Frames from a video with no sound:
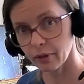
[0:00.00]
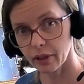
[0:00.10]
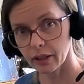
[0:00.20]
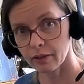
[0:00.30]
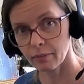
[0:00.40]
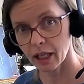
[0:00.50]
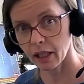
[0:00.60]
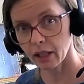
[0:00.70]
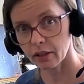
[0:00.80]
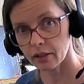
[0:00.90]
is
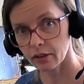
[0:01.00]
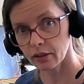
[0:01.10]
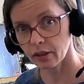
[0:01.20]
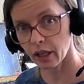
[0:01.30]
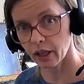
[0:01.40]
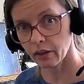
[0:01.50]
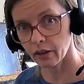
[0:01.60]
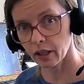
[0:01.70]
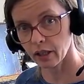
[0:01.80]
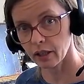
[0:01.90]
making certain
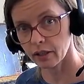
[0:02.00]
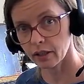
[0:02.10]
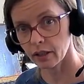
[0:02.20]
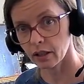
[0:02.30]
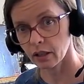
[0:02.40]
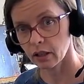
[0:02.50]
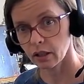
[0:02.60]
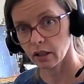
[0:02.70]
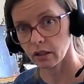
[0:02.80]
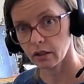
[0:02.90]
areas
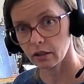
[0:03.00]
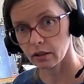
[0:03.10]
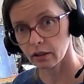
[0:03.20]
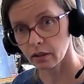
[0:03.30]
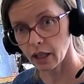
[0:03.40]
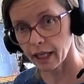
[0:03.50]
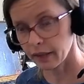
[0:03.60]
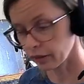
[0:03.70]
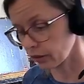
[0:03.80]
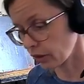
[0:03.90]

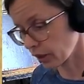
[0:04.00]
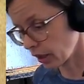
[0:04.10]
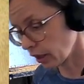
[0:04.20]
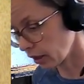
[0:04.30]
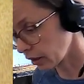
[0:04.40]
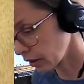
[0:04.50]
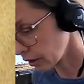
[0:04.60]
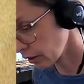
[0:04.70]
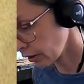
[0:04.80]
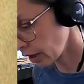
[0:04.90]
lighter looking
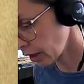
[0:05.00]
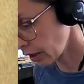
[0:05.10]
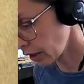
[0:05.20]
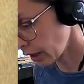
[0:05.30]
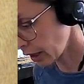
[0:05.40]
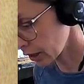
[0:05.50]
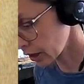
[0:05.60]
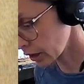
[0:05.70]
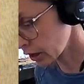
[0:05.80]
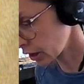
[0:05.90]
than they're
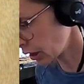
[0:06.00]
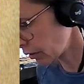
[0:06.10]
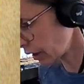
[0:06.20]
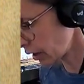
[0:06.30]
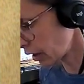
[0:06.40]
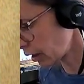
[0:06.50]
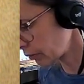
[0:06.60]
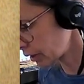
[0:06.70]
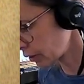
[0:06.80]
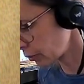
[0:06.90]
actually showing up,
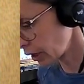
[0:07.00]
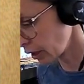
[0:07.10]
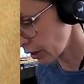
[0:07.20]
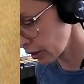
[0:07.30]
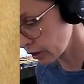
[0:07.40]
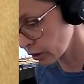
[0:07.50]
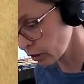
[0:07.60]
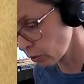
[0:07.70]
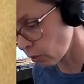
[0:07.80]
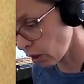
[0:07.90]
because when the
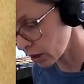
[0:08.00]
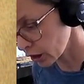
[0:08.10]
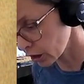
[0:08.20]
gouache is